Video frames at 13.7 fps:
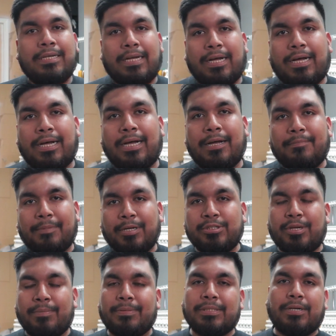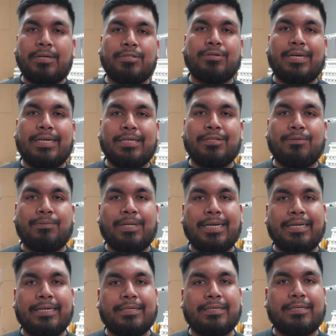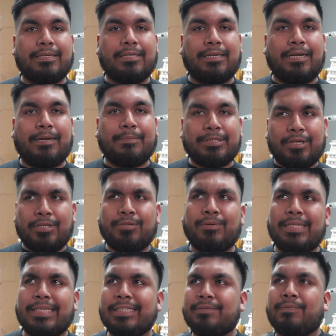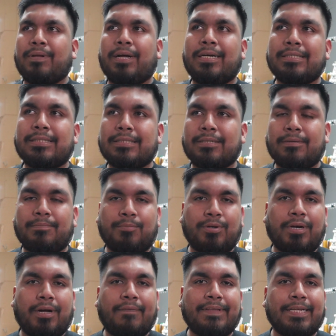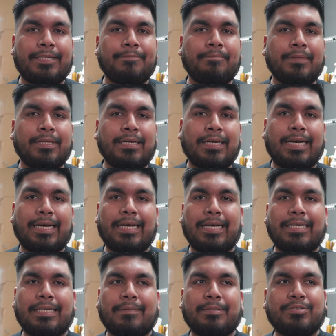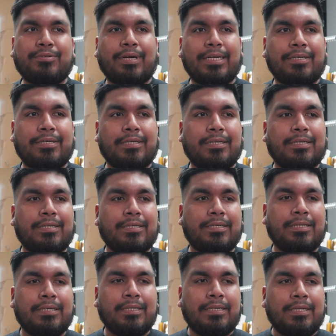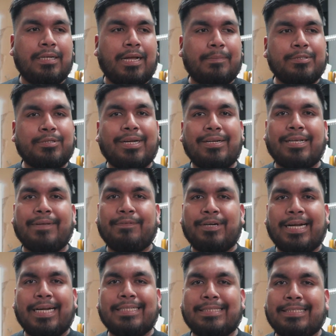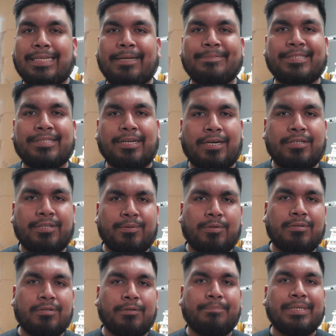Also, I'm gonna start trying to do like I'm gonna start doing these vlogs more often, and I'm gonna try to give you guys tips on how to grow your